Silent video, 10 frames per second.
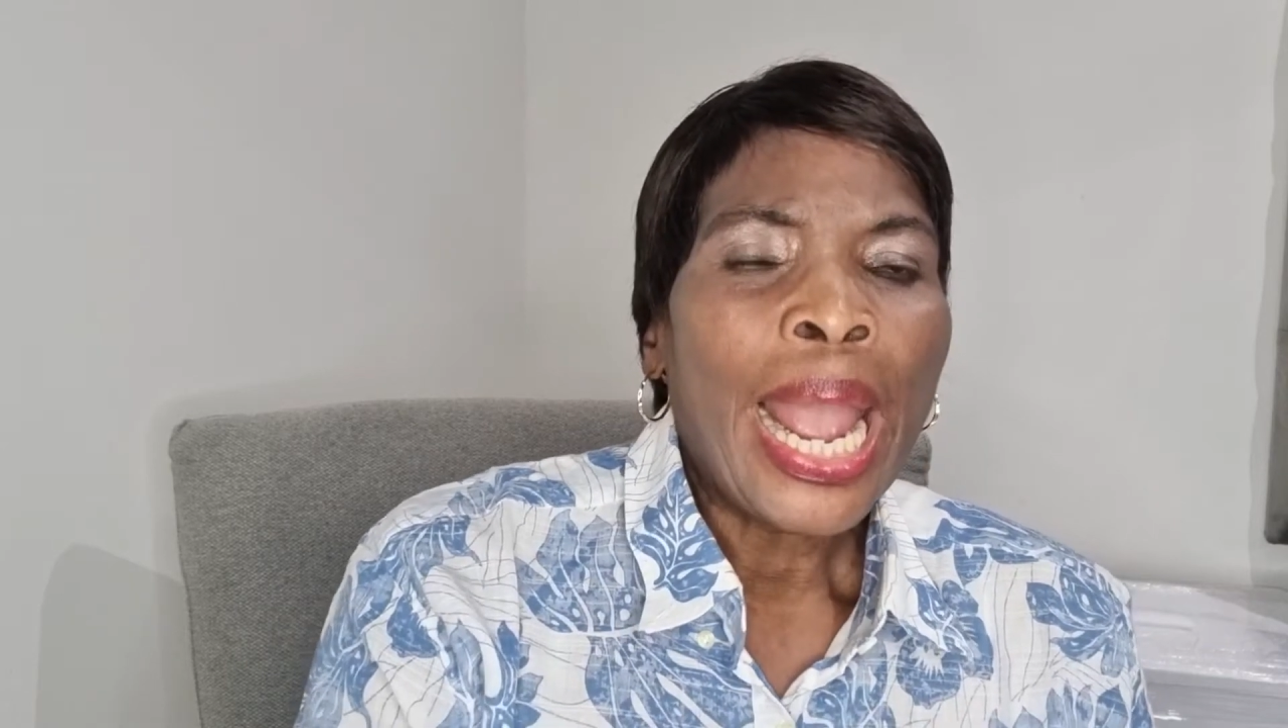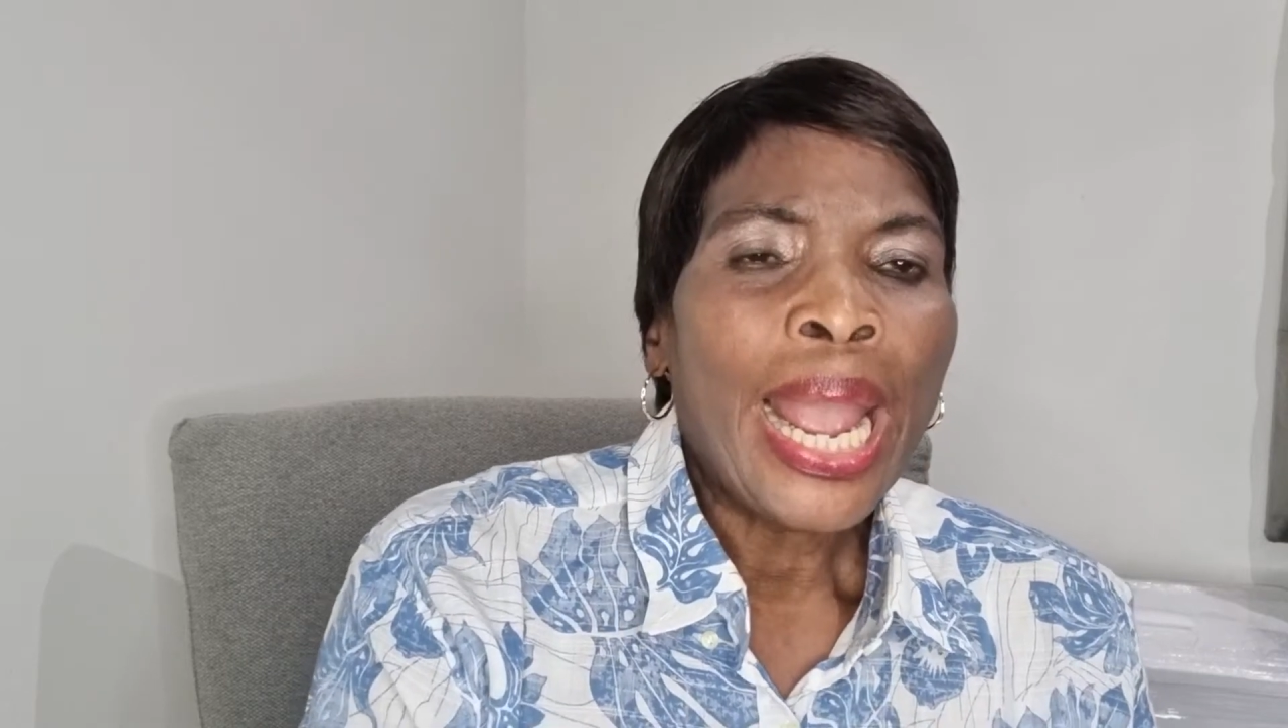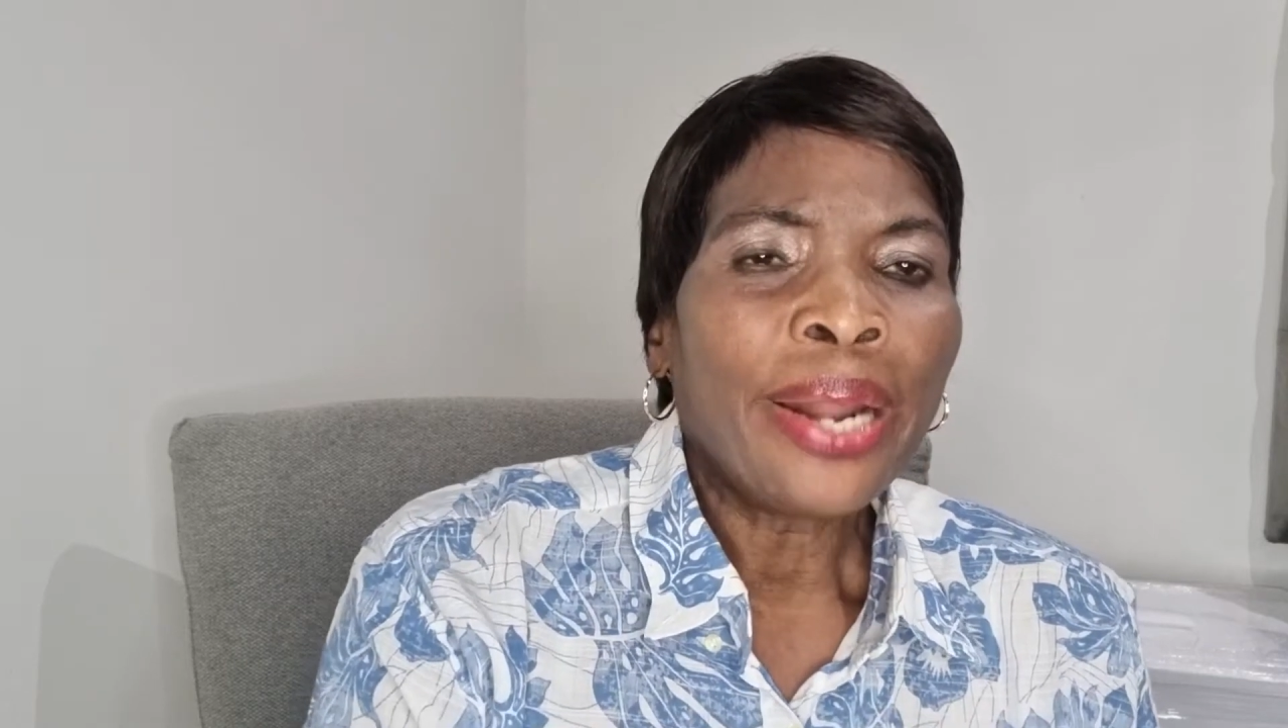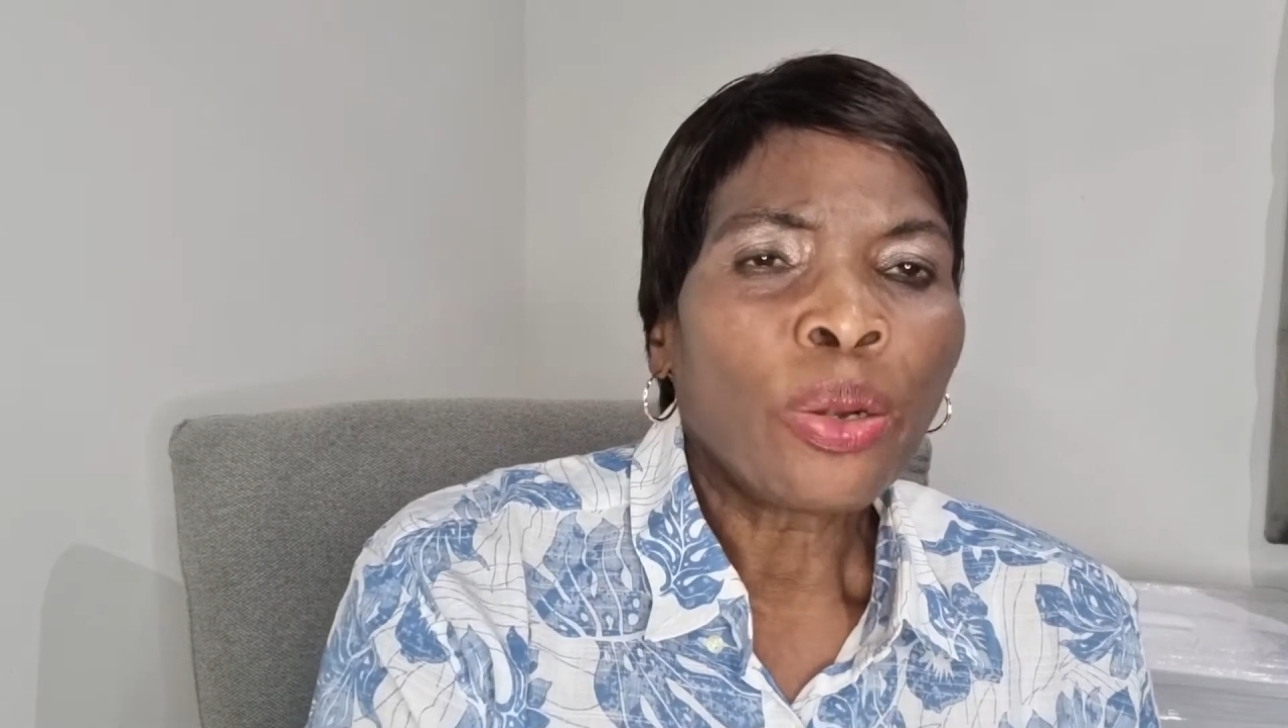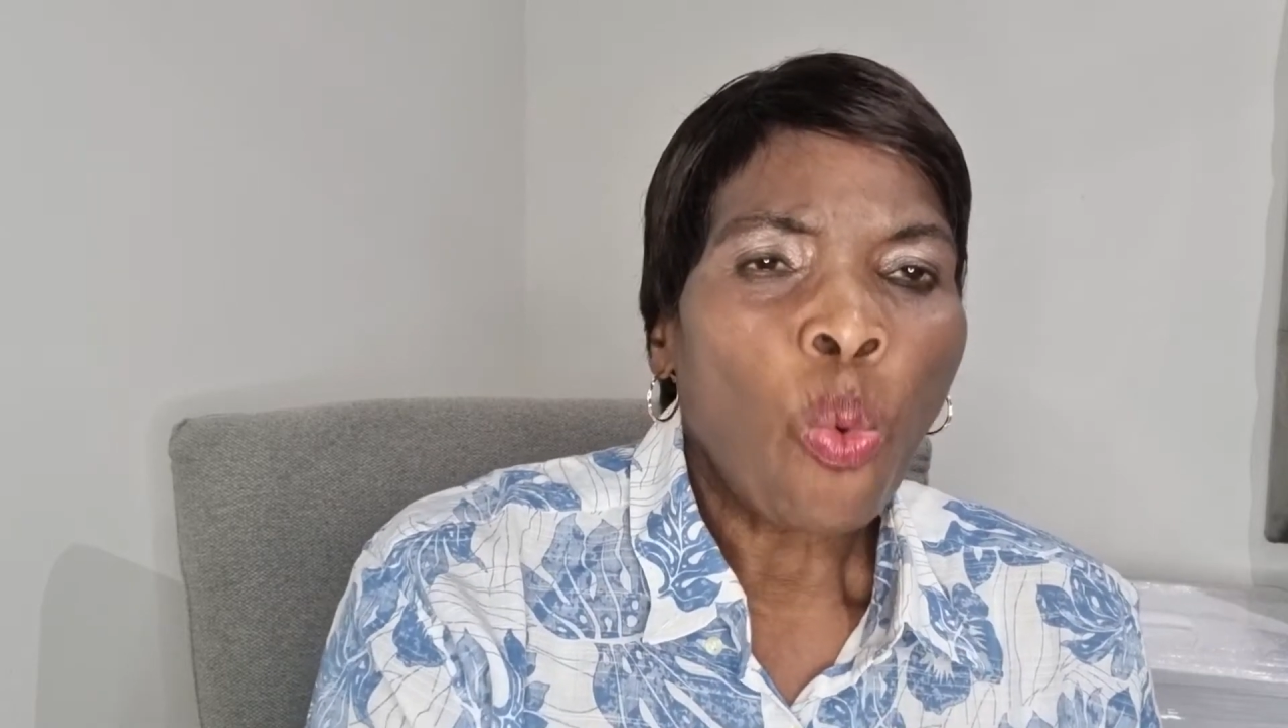
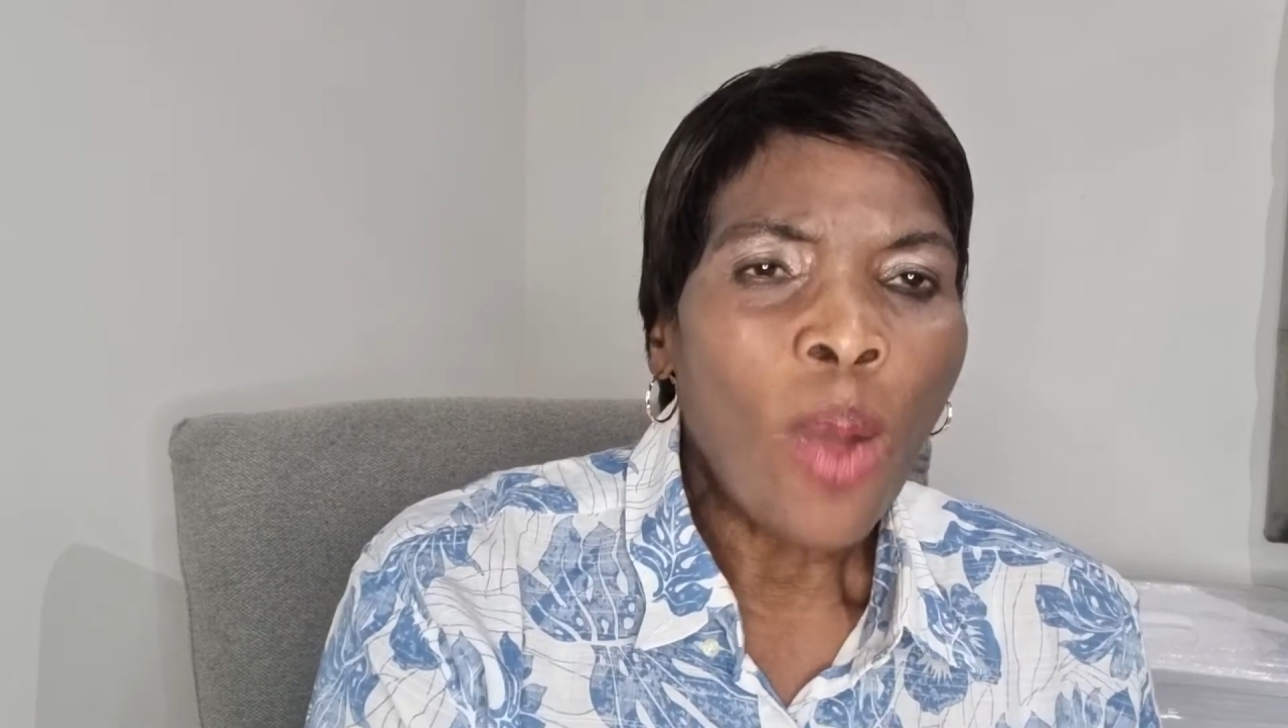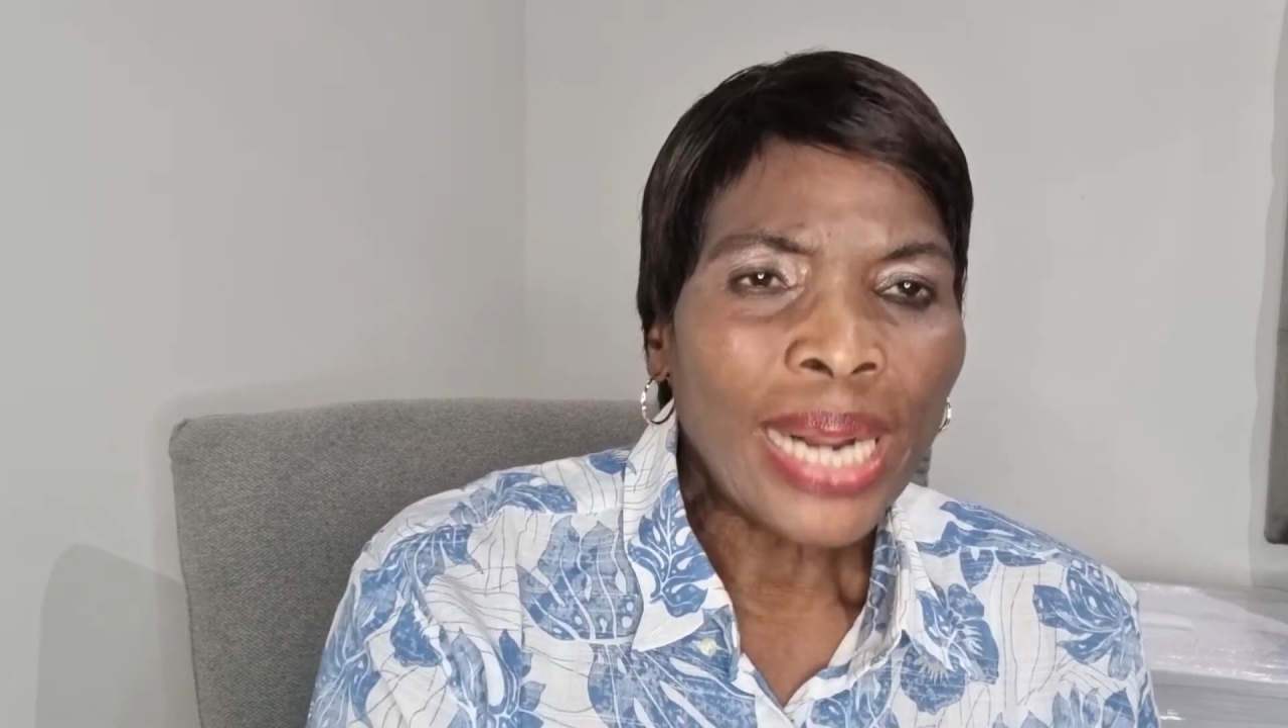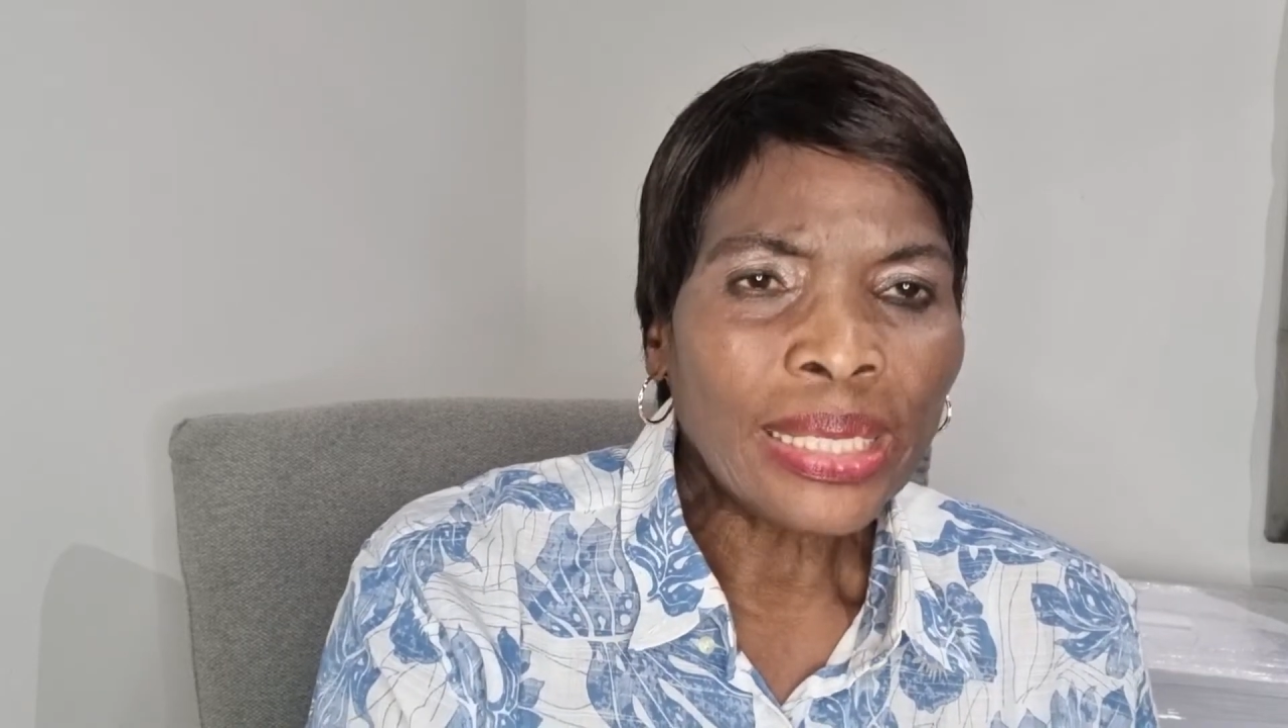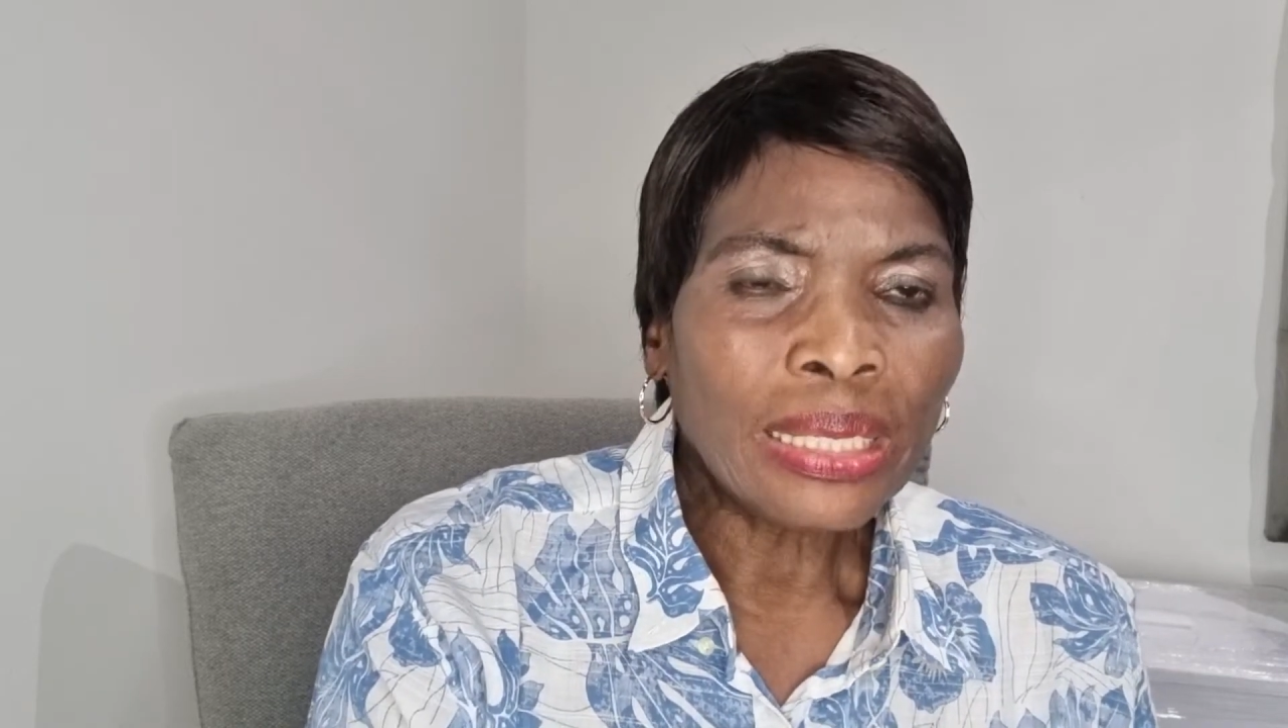And once